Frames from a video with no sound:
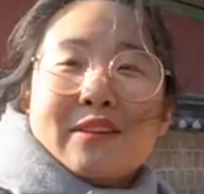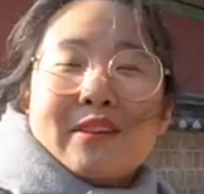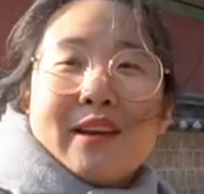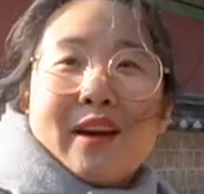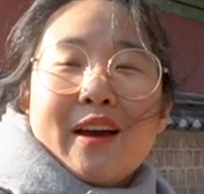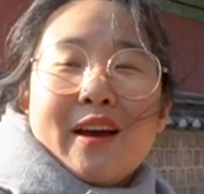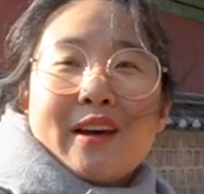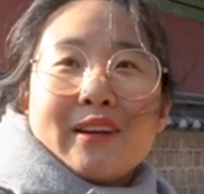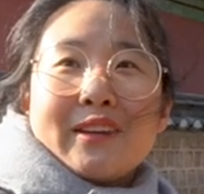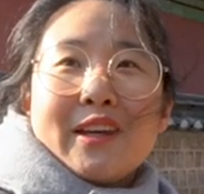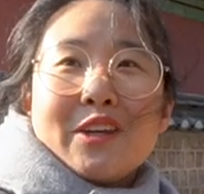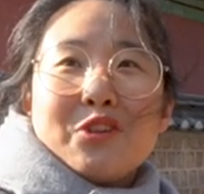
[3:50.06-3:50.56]

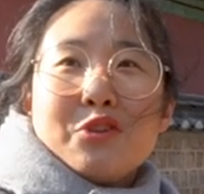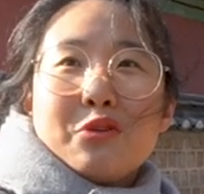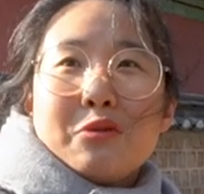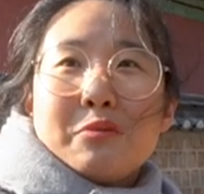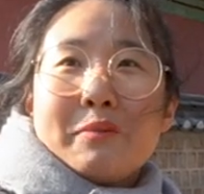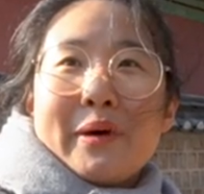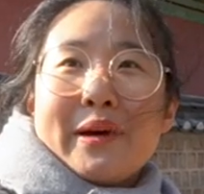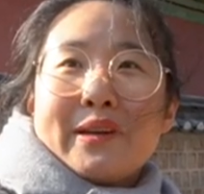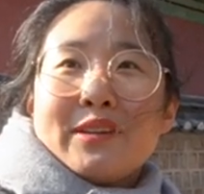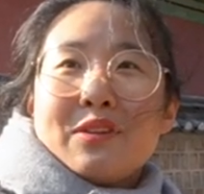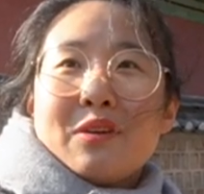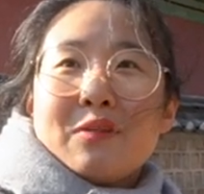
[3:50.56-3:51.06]
Yeah, can you
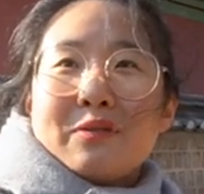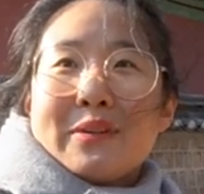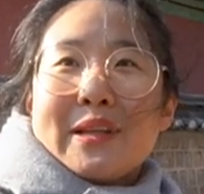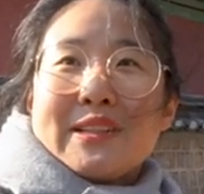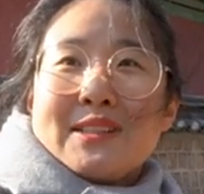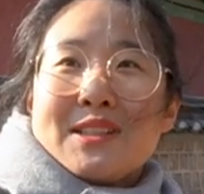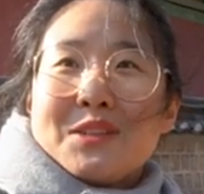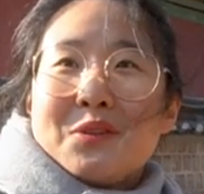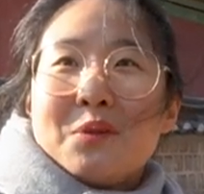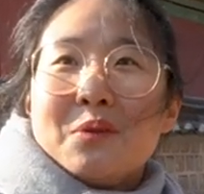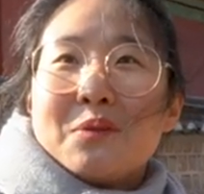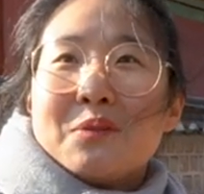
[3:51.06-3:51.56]
remind of
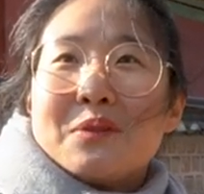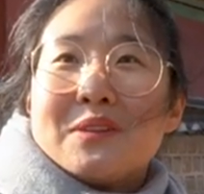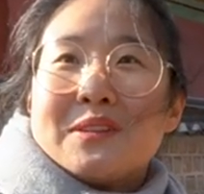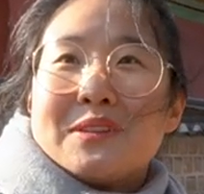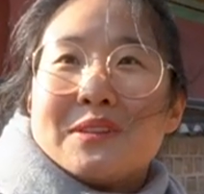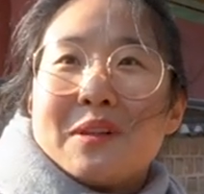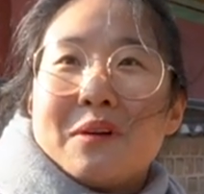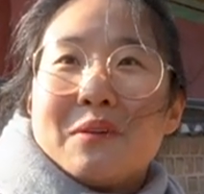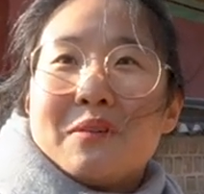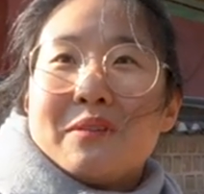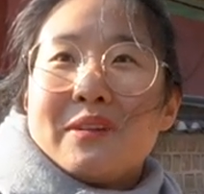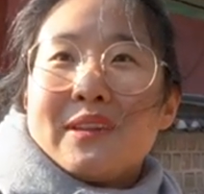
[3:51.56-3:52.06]
Daejeon-dong?
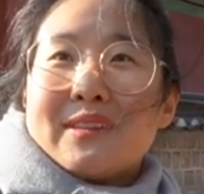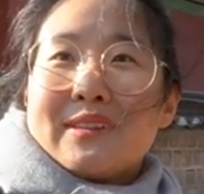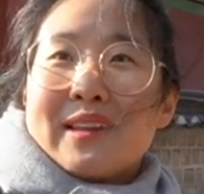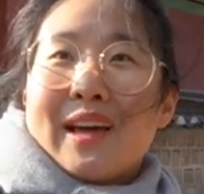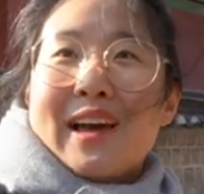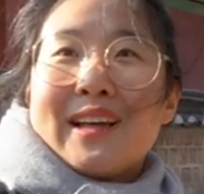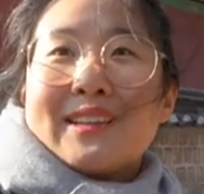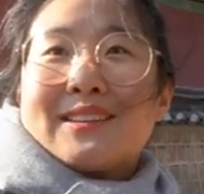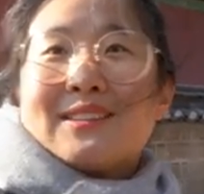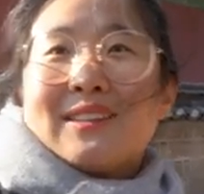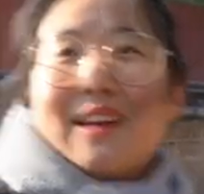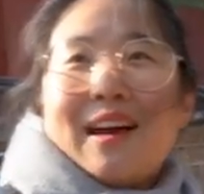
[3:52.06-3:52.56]
So it's
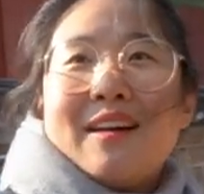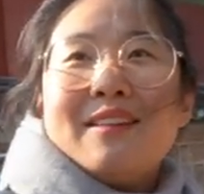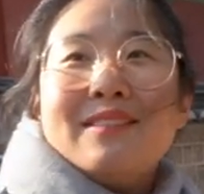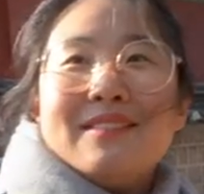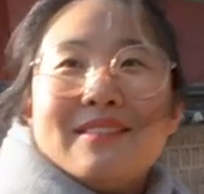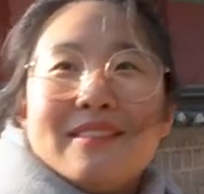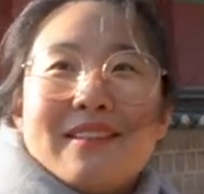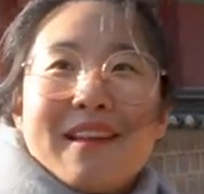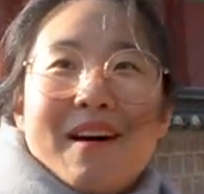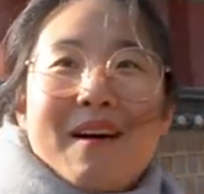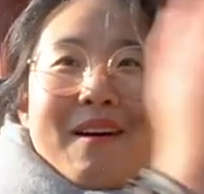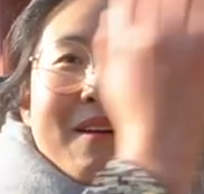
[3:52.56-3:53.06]
a
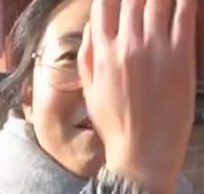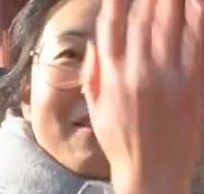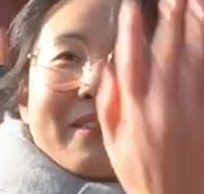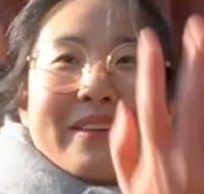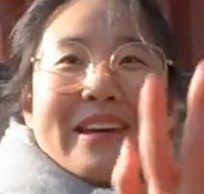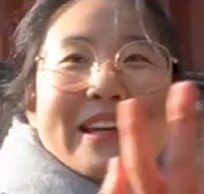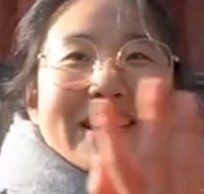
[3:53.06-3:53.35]
long